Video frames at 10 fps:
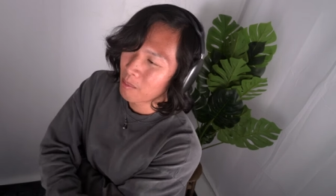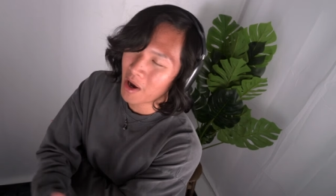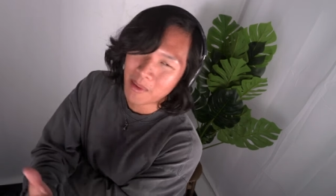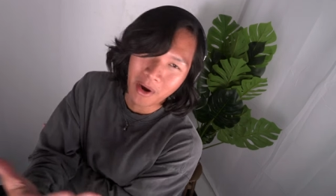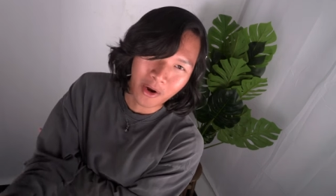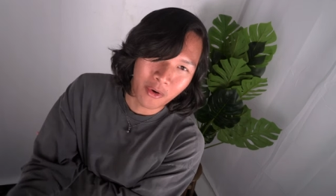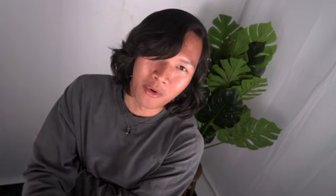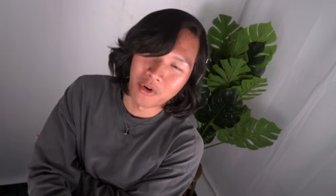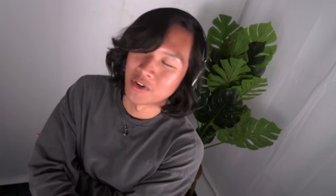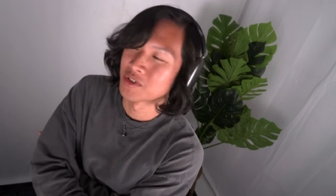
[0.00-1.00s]
buy my
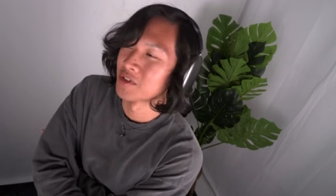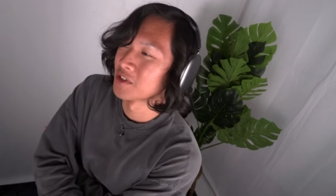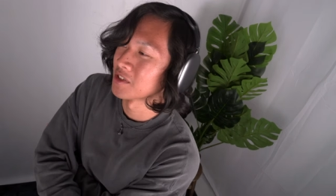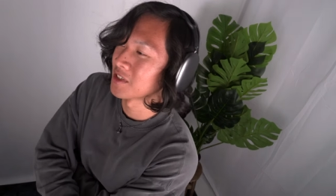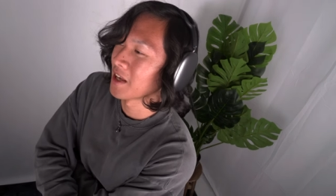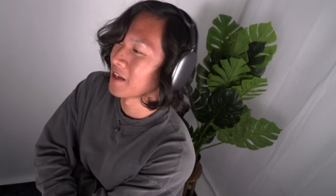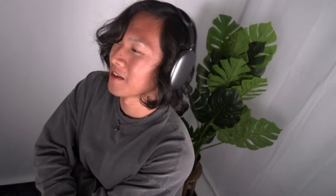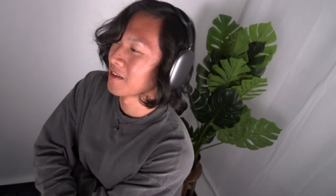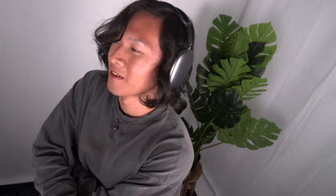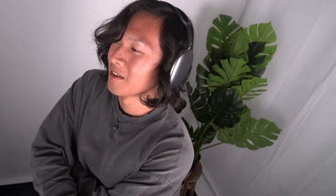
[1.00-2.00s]
course or just
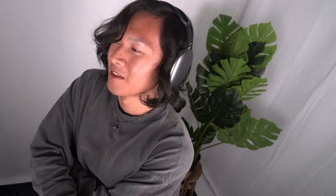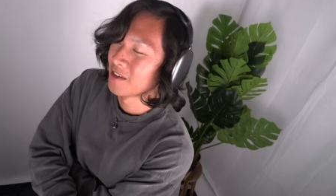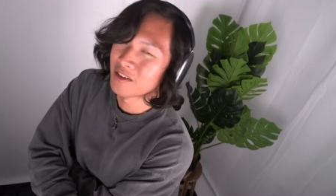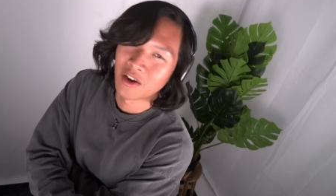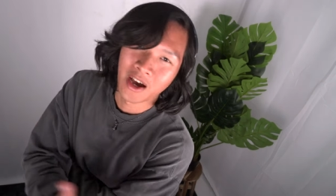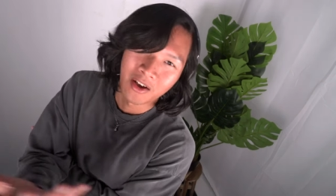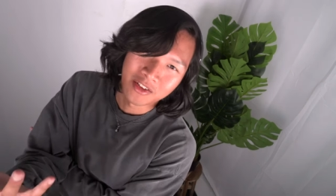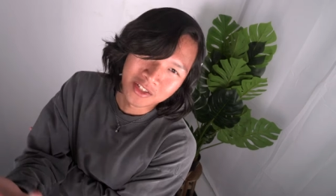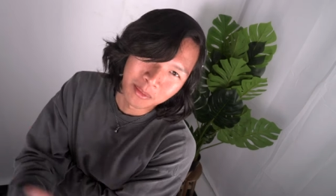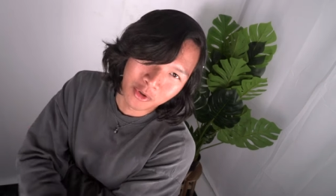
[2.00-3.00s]
like, you know how
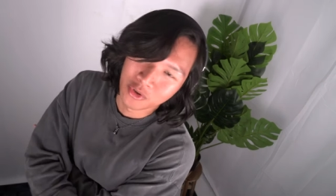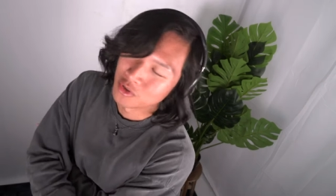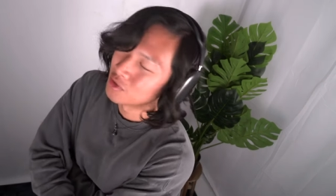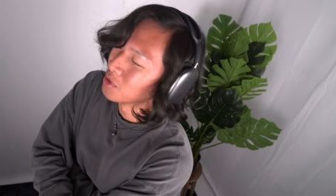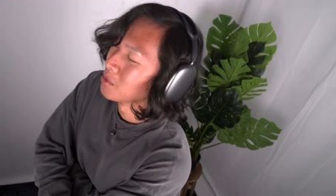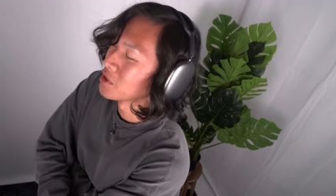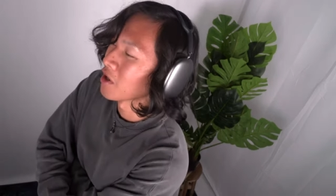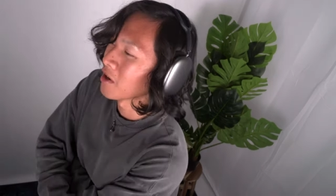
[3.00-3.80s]
the typical YouTubers